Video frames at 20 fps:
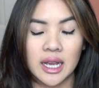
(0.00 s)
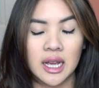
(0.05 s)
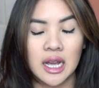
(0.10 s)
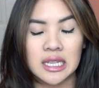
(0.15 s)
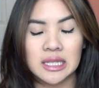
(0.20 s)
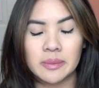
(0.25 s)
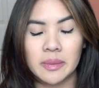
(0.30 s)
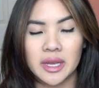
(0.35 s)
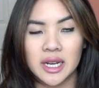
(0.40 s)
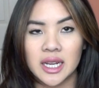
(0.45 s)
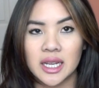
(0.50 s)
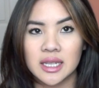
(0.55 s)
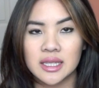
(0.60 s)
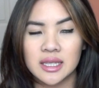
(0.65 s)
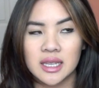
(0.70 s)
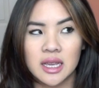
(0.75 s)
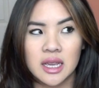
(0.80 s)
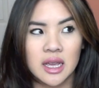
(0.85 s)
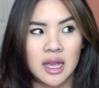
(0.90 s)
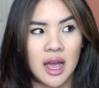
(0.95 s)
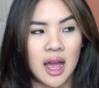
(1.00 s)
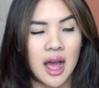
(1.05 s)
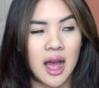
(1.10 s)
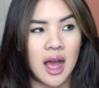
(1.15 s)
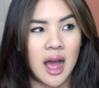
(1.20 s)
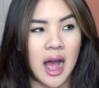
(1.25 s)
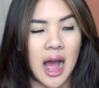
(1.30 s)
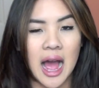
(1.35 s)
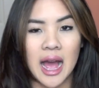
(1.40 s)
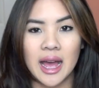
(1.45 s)
It Cosmetics,
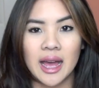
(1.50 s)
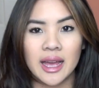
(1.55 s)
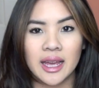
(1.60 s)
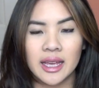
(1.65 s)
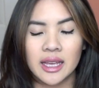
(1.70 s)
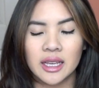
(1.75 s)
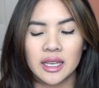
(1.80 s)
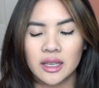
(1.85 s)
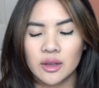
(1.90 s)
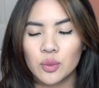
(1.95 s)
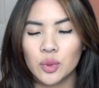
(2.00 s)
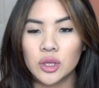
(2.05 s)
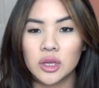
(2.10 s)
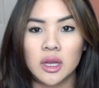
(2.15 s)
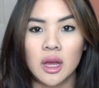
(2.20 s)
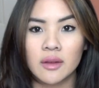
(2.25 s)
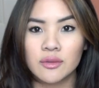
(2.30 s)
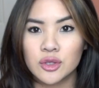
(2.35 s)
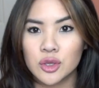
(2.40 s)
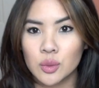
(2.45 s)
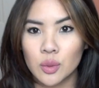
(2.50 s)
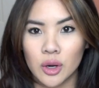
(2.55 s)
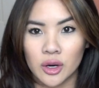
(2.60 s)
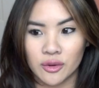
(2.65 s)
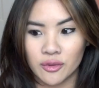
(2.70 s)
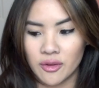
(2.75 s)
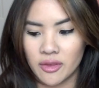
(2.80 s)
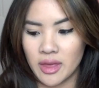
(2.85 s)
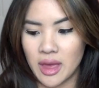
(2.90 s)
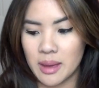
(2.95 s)
I would love to
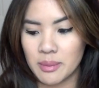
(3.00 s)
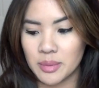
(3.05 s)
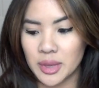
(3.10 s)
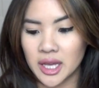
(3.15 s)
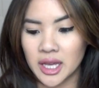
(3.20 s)
work for them